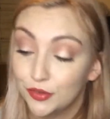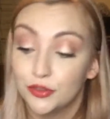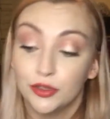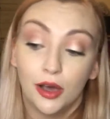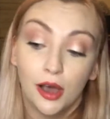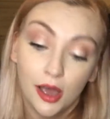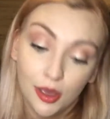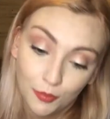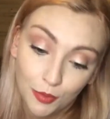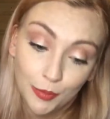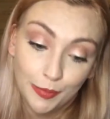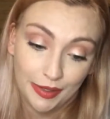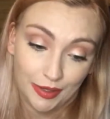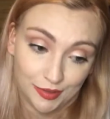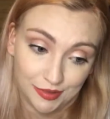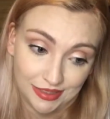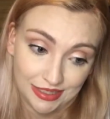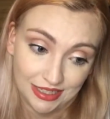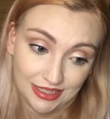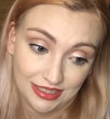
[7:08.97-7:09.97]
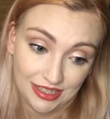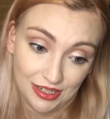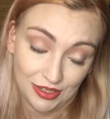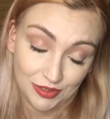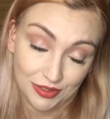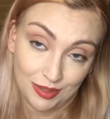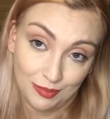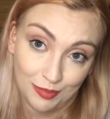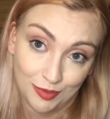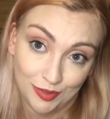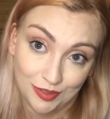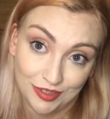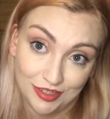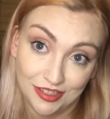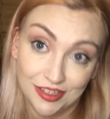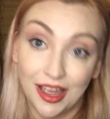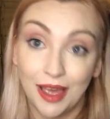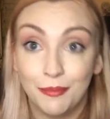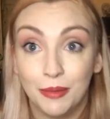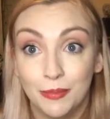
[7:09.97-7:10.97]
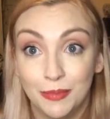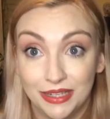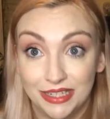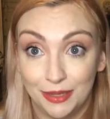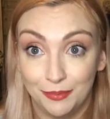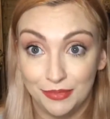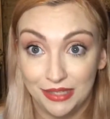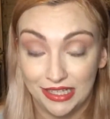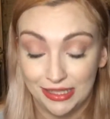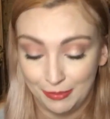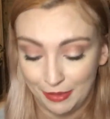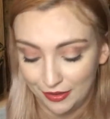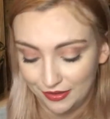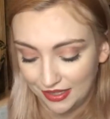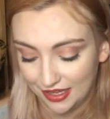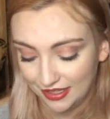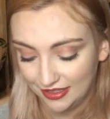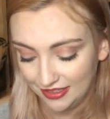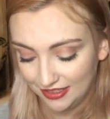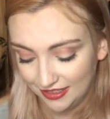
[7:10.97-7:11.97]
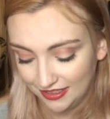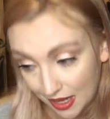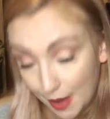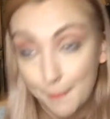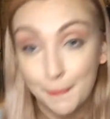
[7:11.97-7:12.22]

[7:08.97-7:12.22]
So I will be contacting Glossybox because I am a bit upset about that.